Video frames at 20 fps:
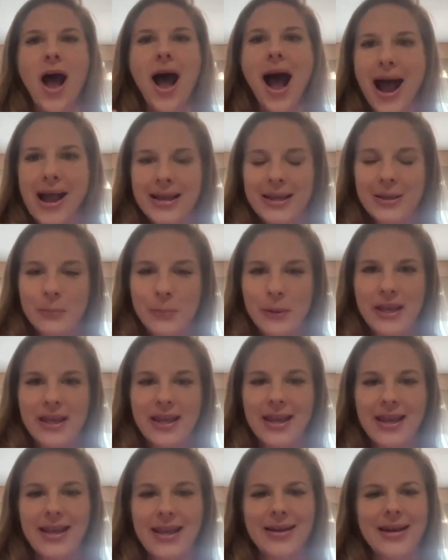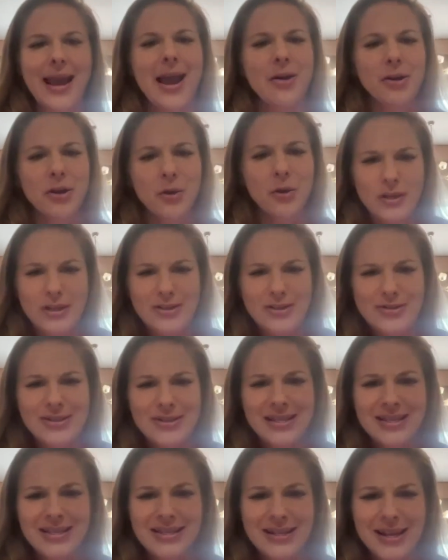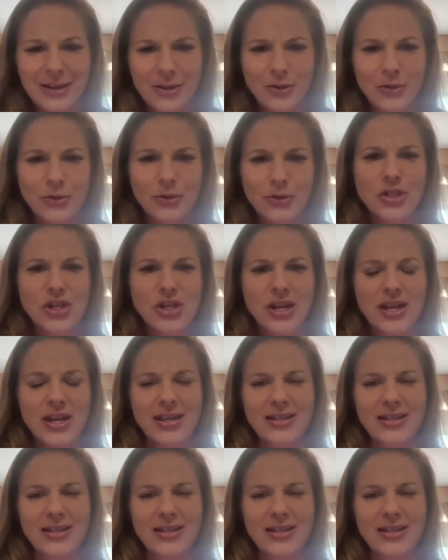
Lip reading: IP and how can we use this technology.